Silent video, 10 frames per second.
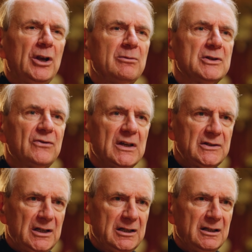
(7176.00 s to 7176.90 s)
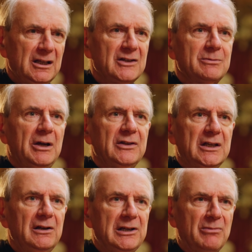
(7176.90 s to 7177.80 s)
one of the most fascinating things
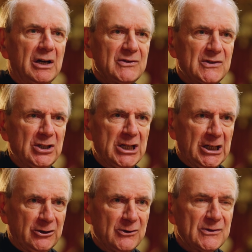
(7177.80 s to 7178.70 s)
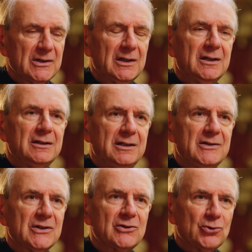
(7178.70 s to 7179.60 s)
about the early monks and nuns,
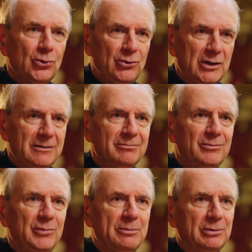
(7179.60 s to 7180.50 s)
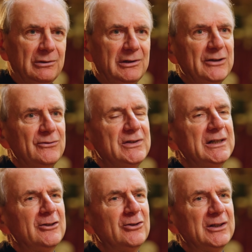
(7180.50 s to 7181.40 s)
these extraordinary people who
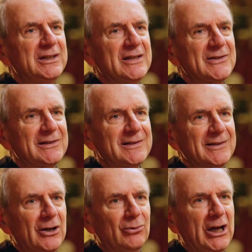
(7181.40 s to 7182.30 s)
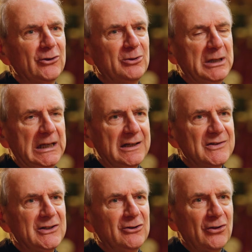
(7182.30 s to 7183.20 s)
lived in the deserts around the Middle
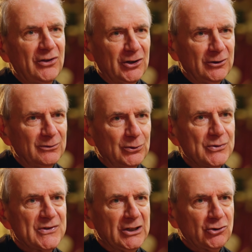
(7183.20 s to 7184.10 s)
East in the 3rd and 4th